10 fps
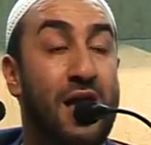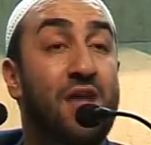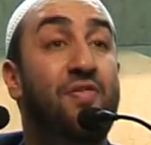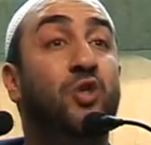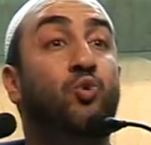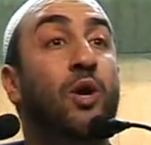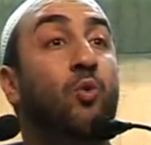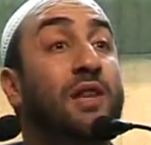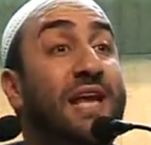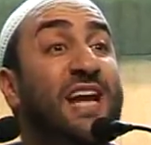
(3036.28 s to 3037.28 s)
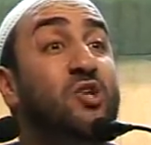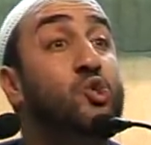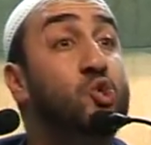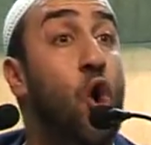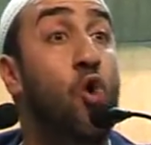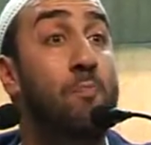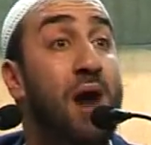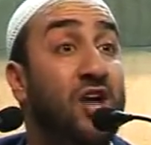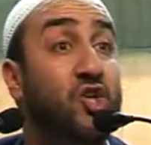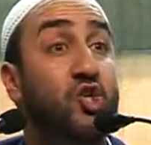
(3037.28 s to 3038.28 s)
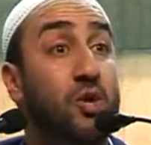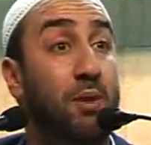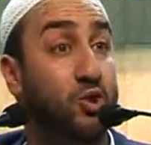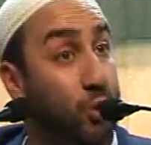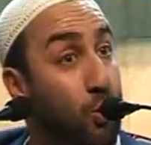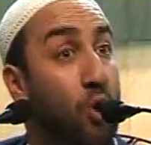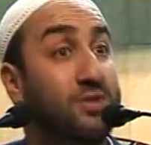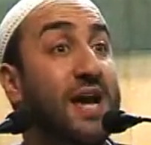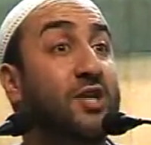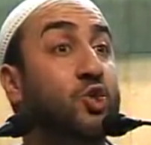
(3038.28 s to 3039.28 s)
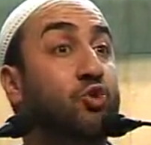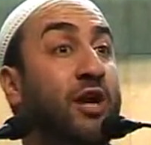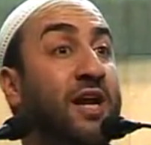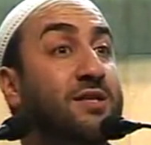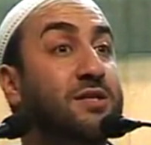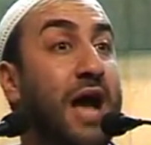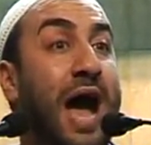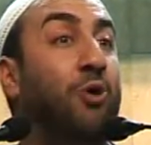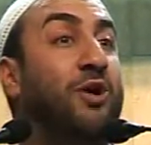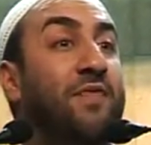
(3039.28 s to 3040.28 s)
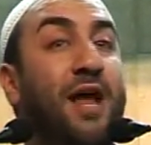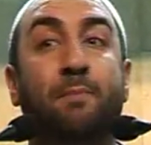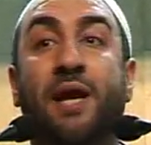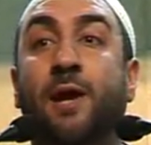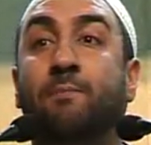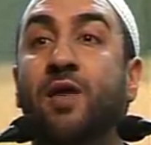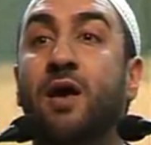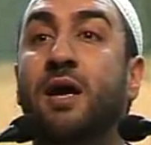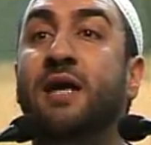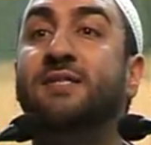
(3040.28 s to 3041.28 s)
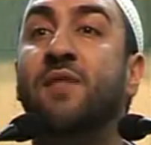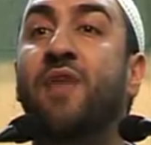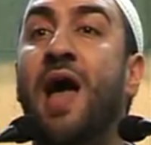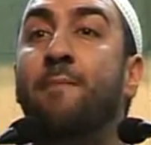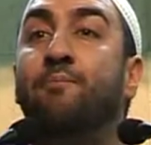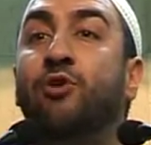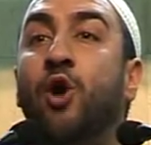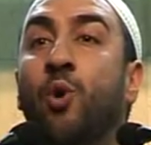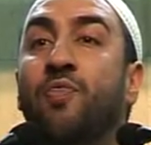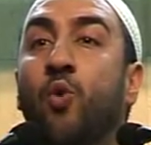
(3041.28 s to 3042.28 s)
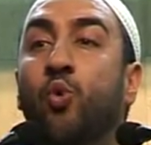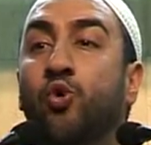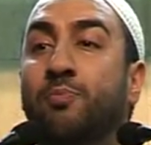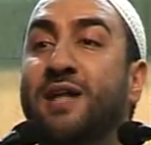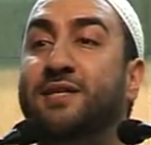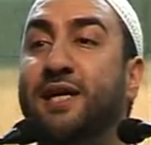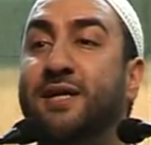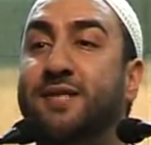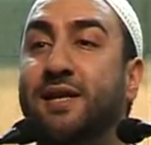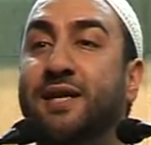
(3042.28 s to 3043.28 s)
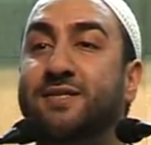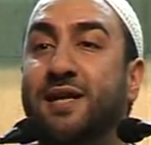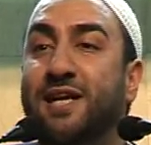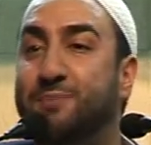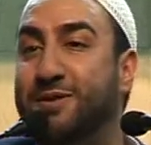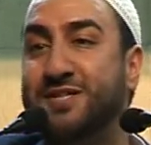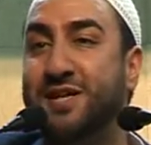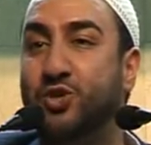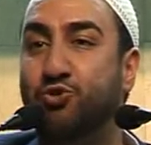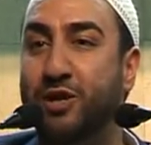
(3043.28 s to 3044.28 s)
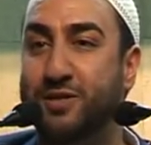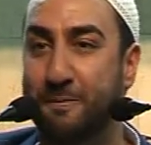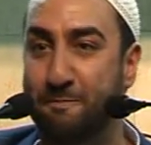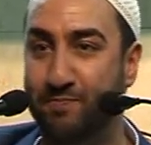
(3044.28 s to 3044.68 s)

that we will eat so much, but we won't excrete. How can that be? He said the embryo in the womb, it eats and eats and eats but doesn't excrete.